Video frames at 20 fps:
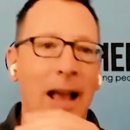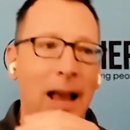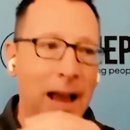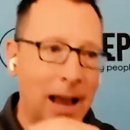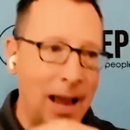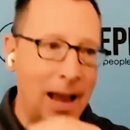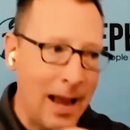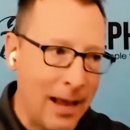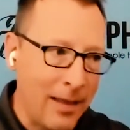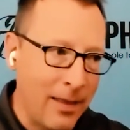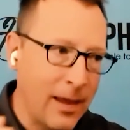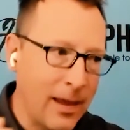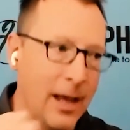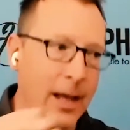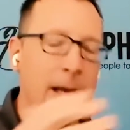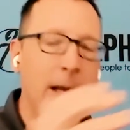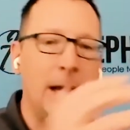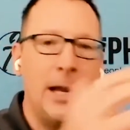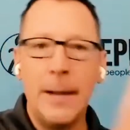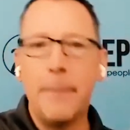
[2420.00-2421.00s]
and
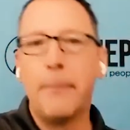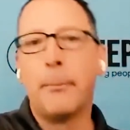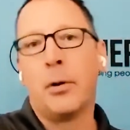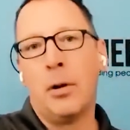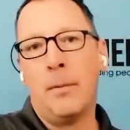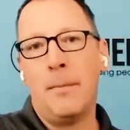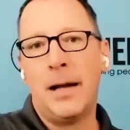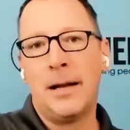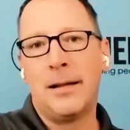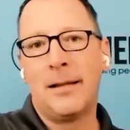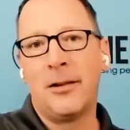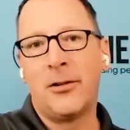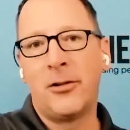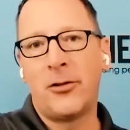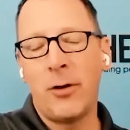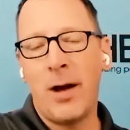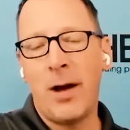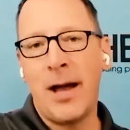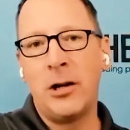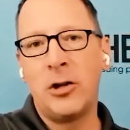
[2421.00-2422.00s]
then implement the
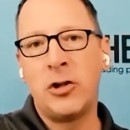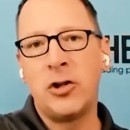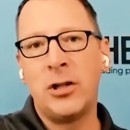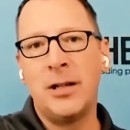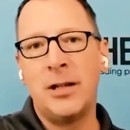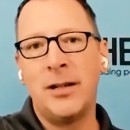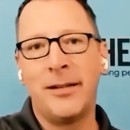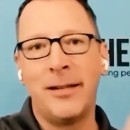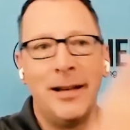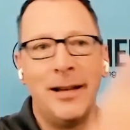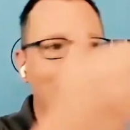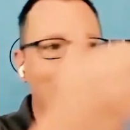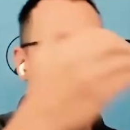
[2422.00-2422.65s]
strategies